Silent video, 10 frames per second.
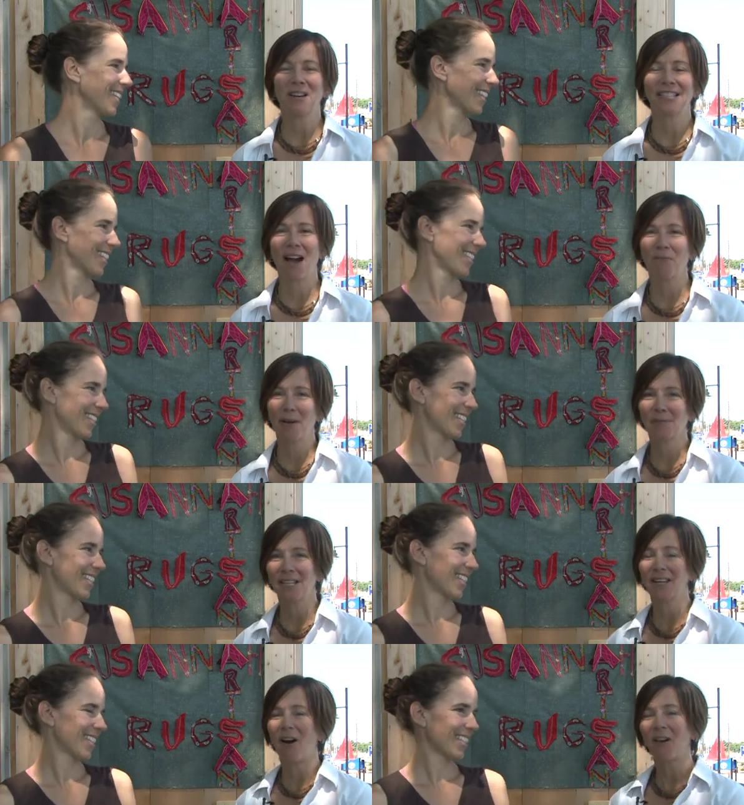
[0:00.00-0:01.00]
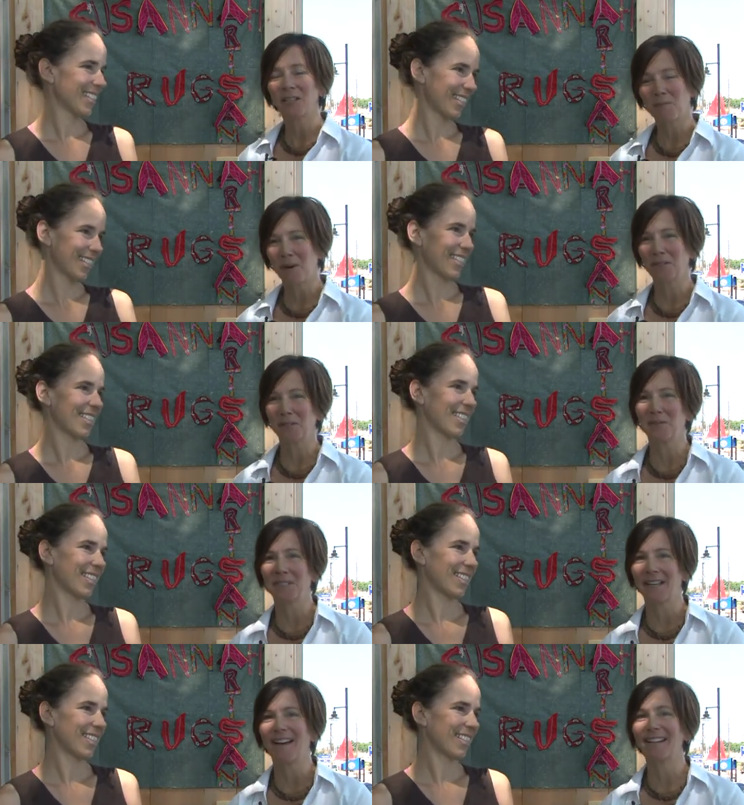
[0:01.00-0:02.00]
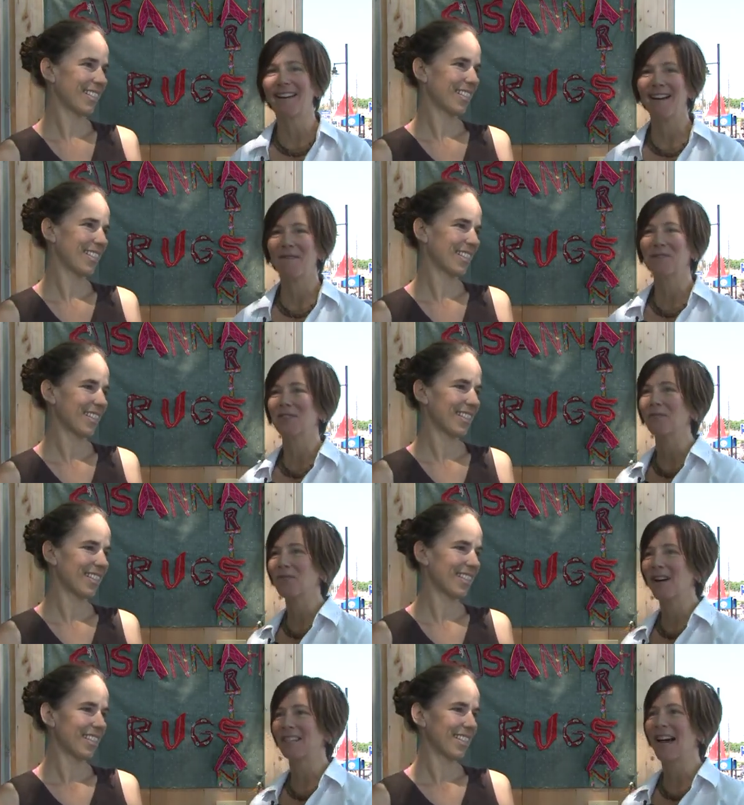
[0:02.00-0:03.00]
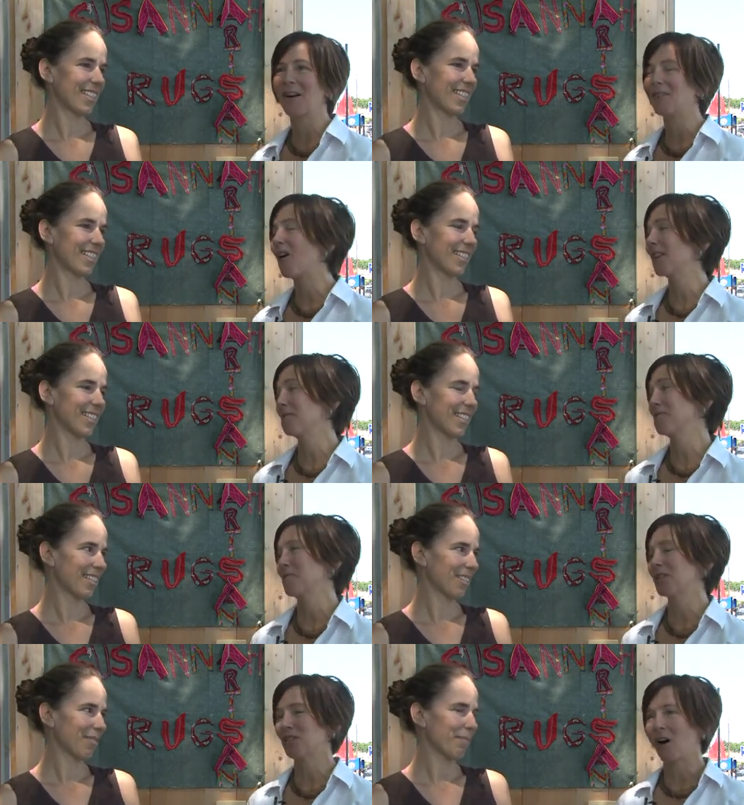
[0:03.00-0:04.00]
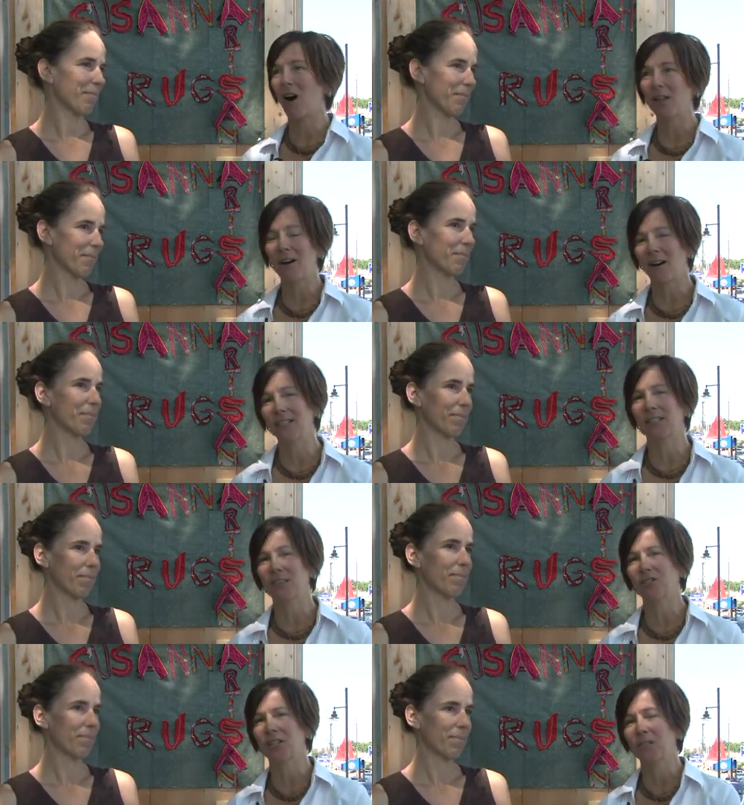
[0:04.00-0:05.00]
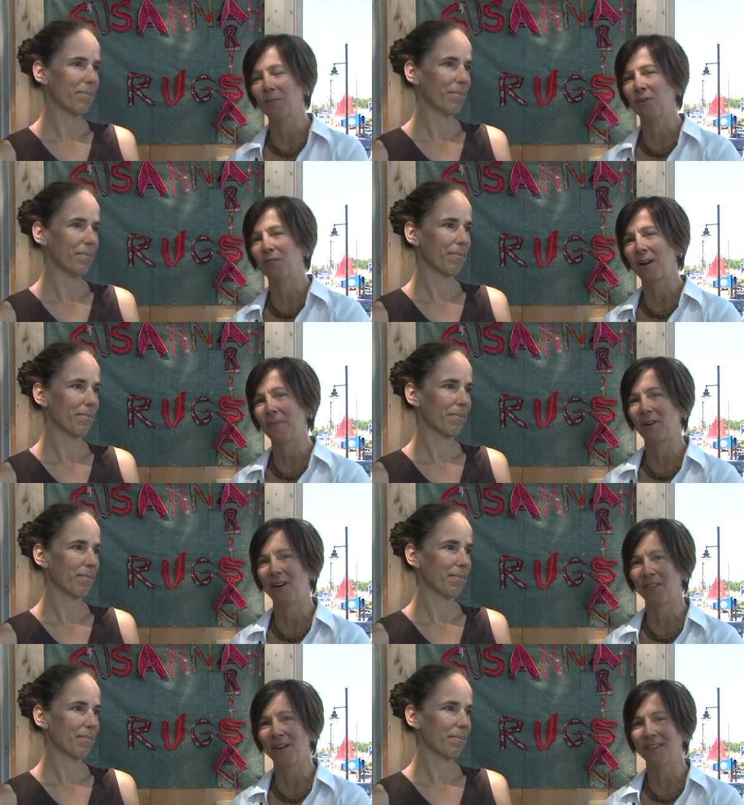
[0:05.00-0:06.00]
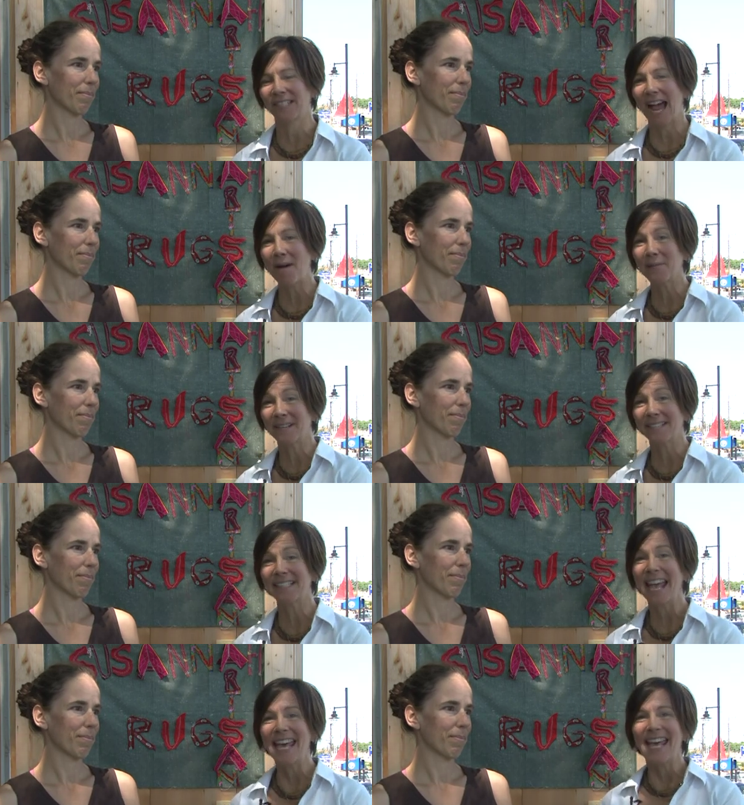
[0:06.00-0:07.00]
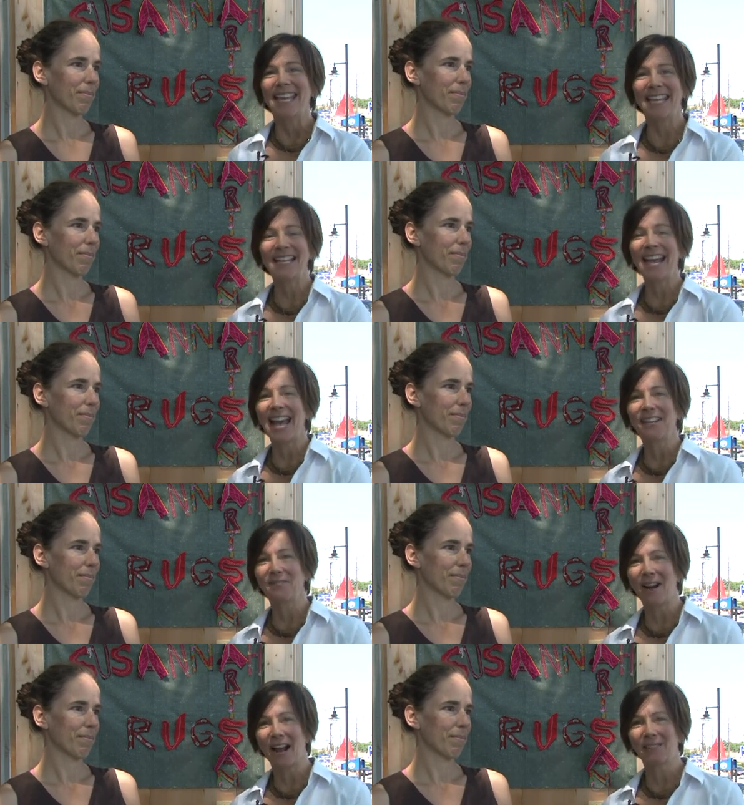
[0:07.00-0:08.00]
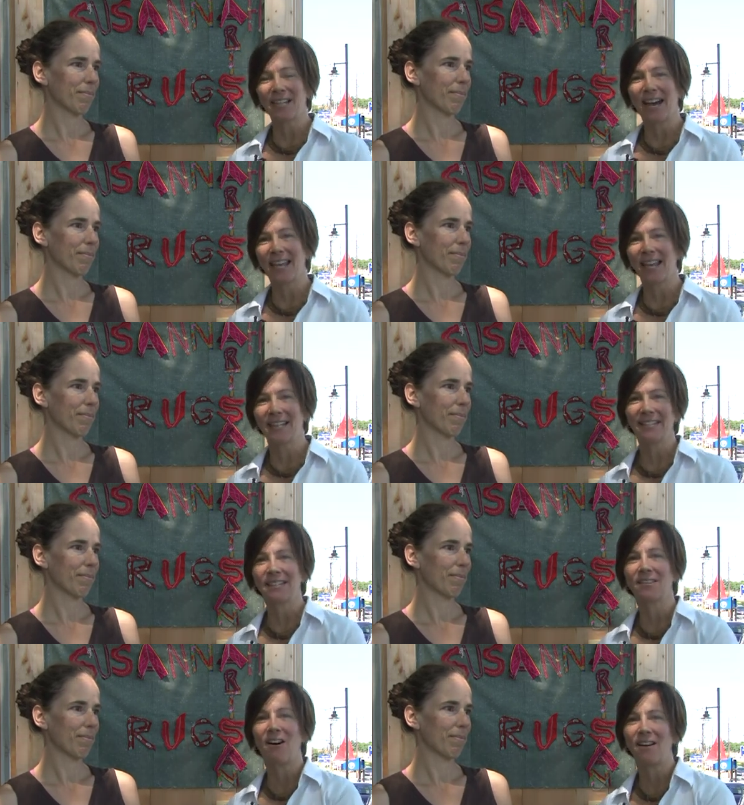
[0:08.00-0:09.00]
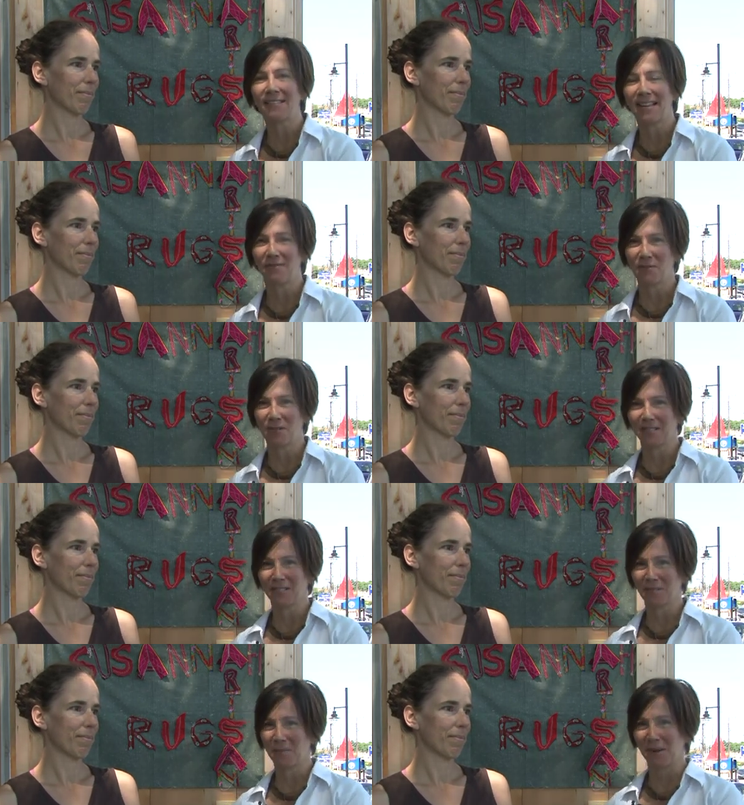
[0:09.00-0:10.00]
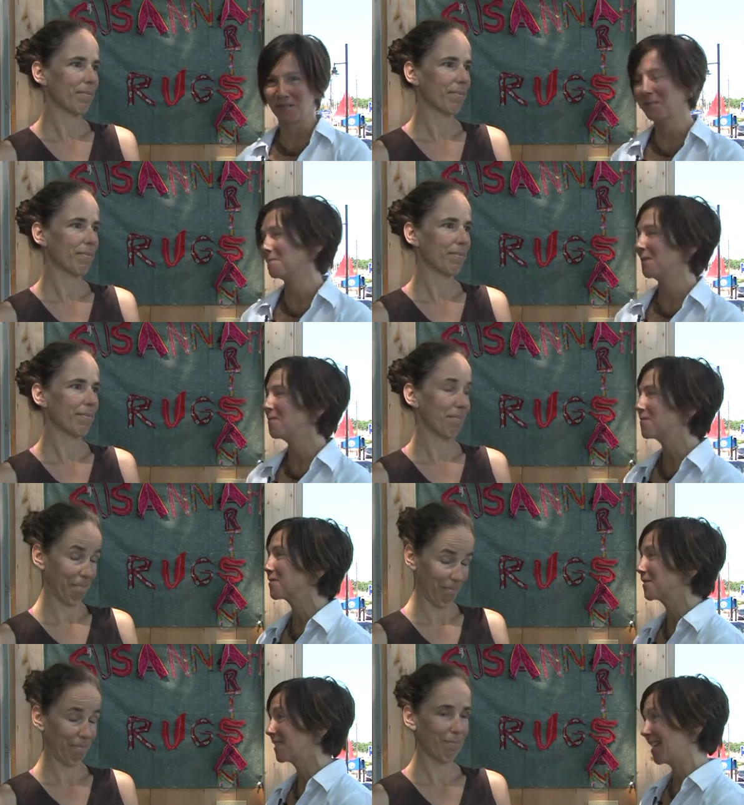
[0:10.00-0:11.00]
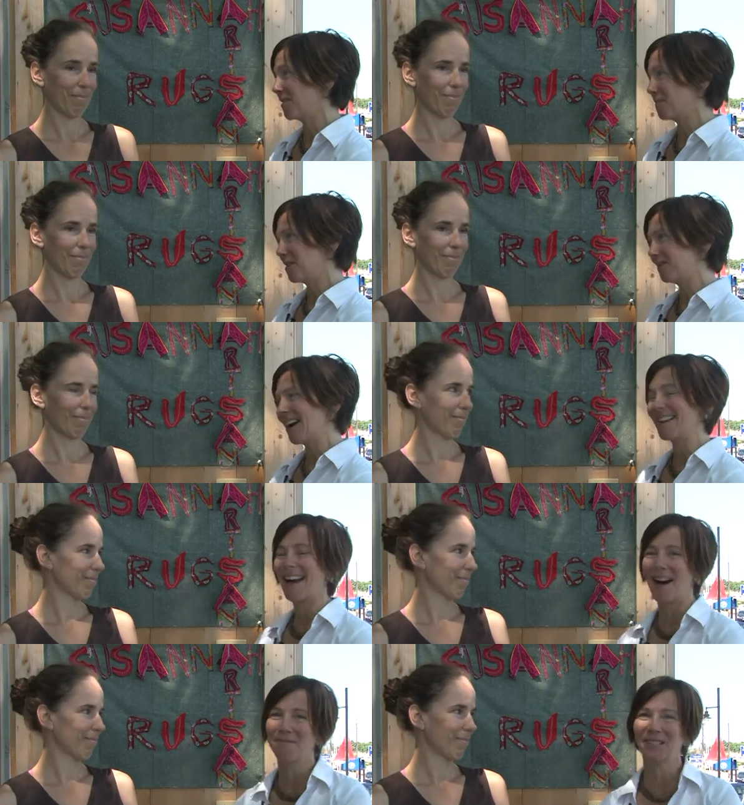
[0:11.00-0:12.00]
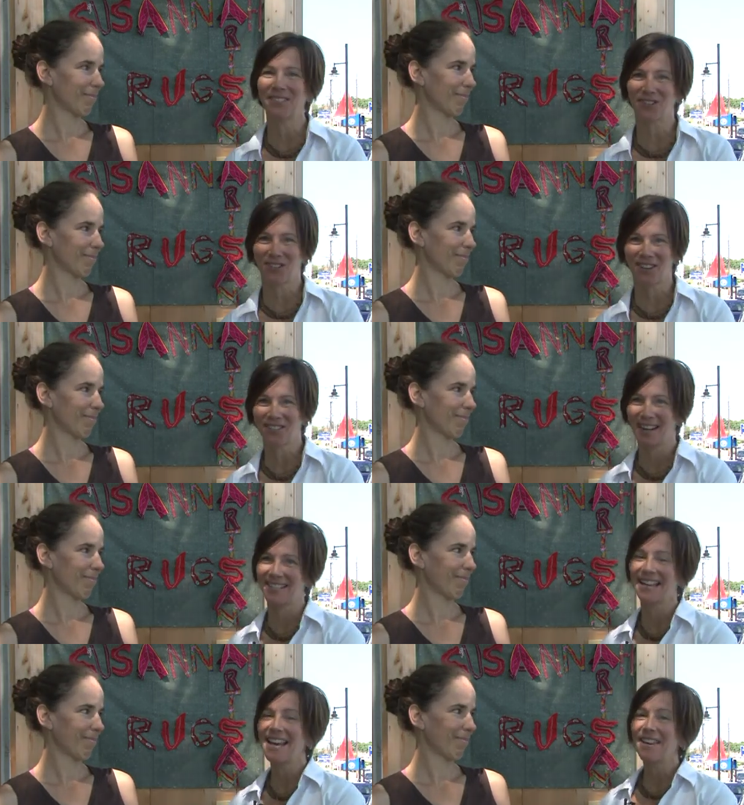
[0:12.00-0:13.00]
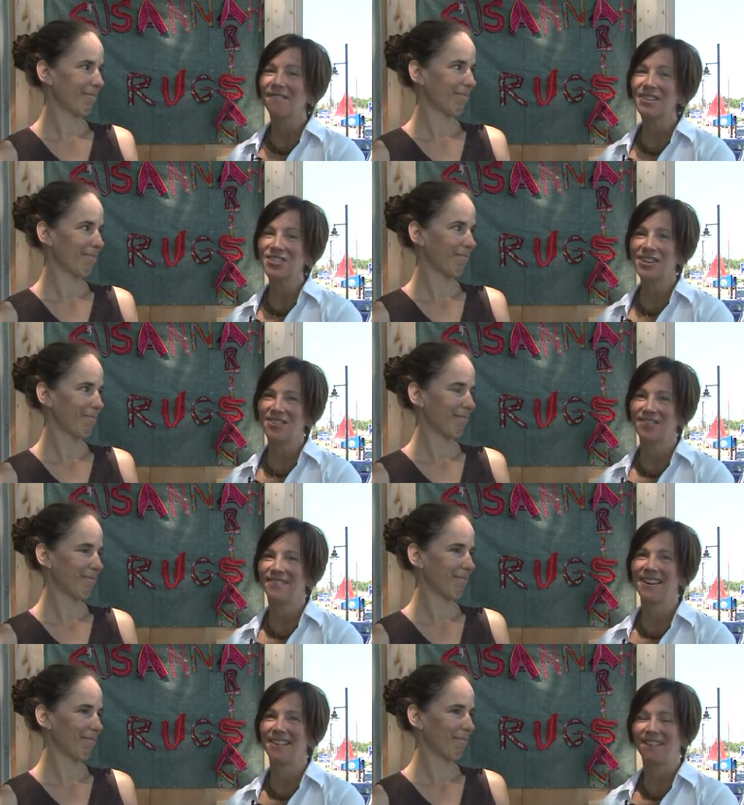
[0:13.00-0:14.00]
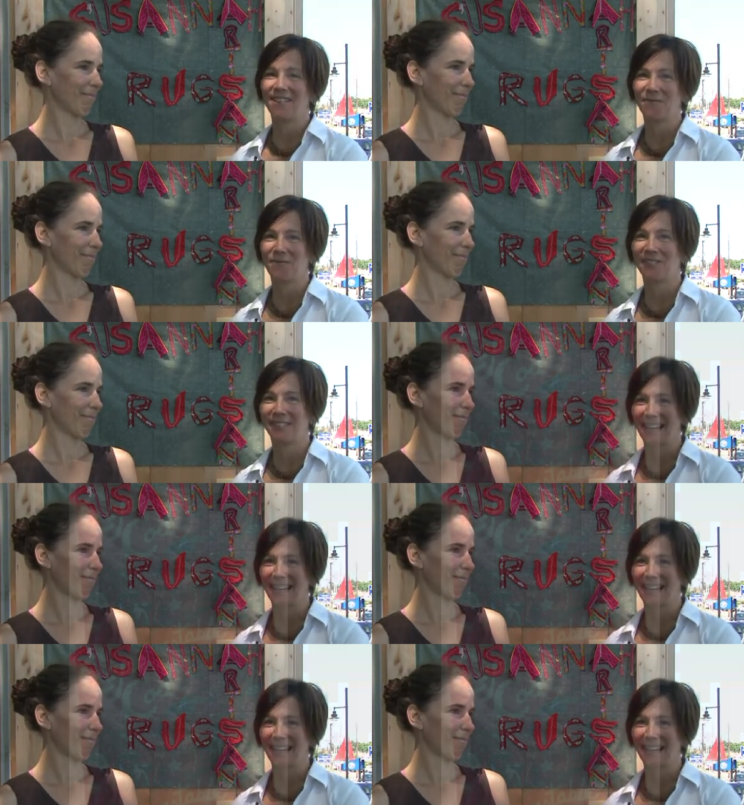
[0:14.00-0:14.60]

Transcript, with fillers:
Speaker 1: our town website, artsbarnstable.com, you can find out all information on all the artists on the Shanty program and all the arts happenings in and around Hyannis and all seven villages of Barnstable. For Susannah Wheelwright, I'm Melissa Chartrand, wishing you an artful